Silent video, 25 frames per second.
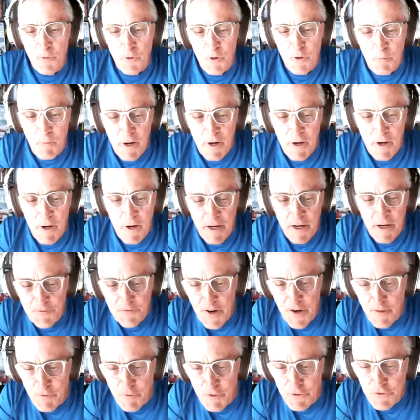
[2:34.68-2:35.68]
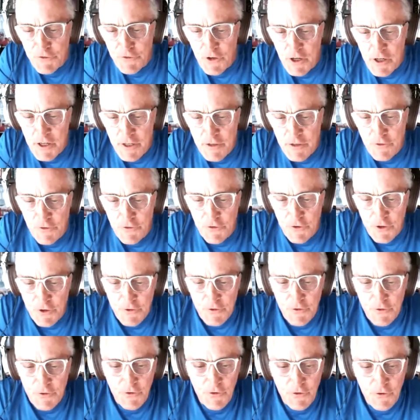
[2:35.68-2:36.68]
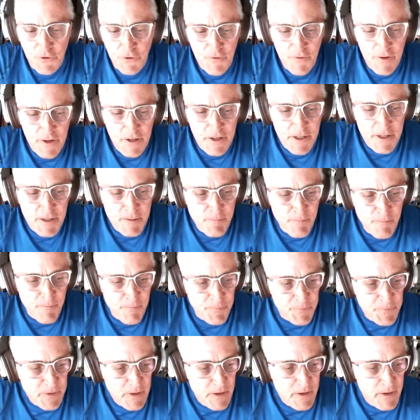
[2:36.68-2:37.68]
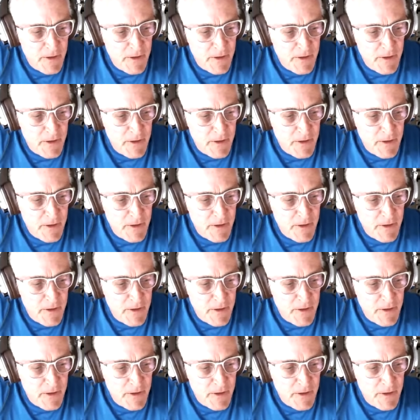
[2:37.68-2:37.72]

one of my favorite sayings is, um,